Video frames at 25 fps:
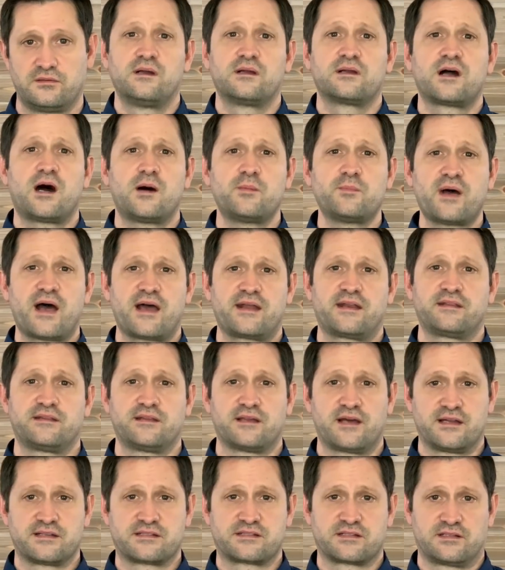Combating
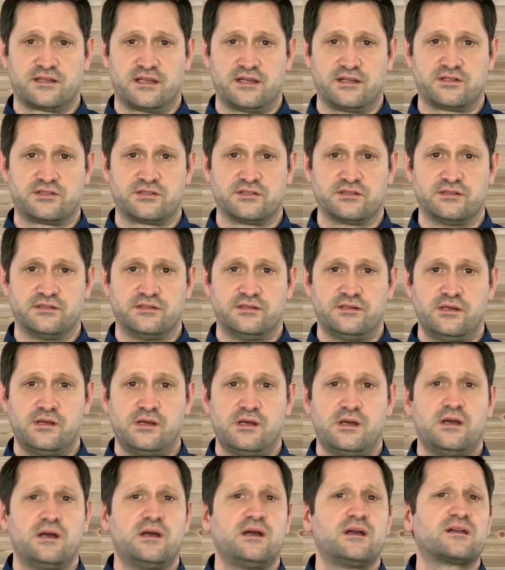the isolation.
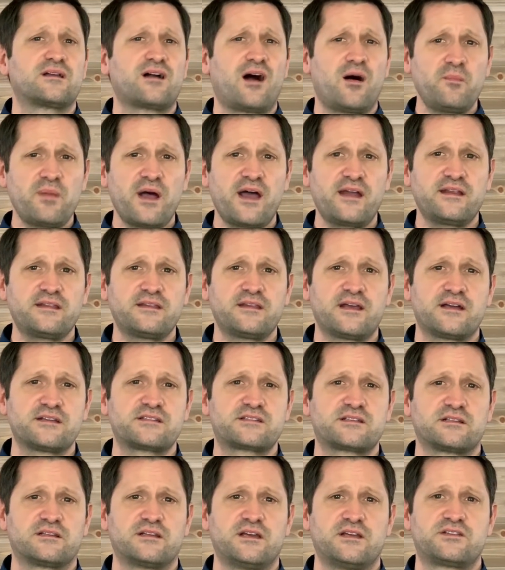Combating the
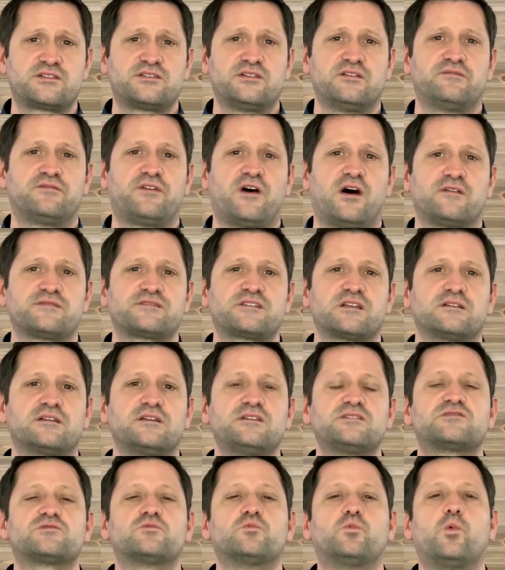isolation involves at
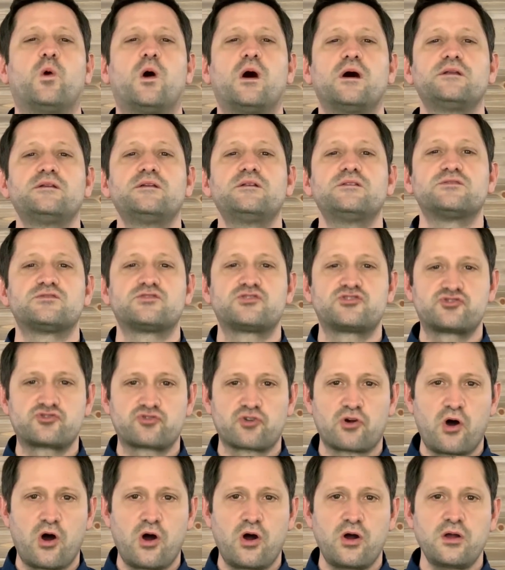least one
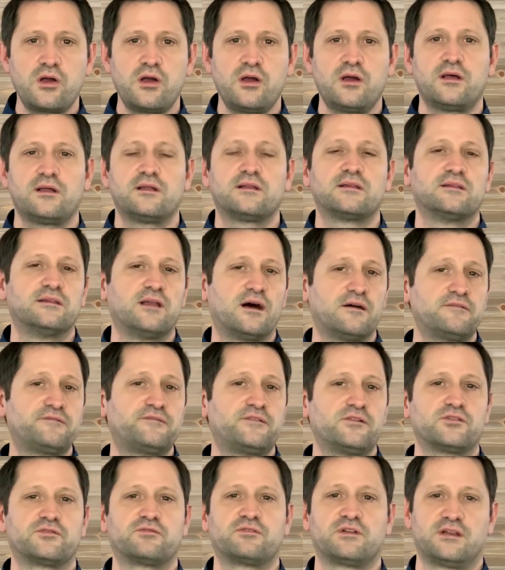strong,
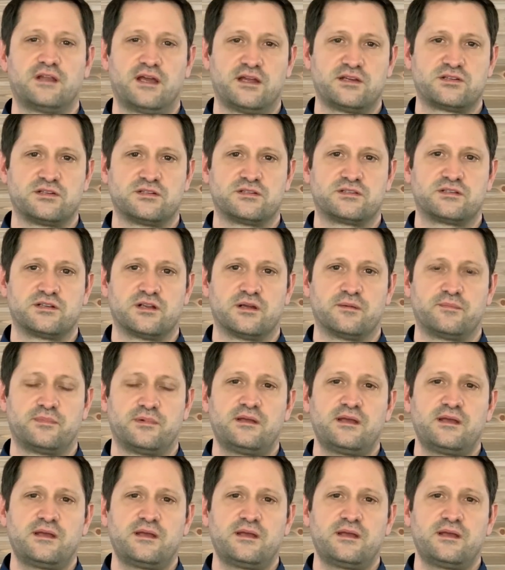love-filled relationship.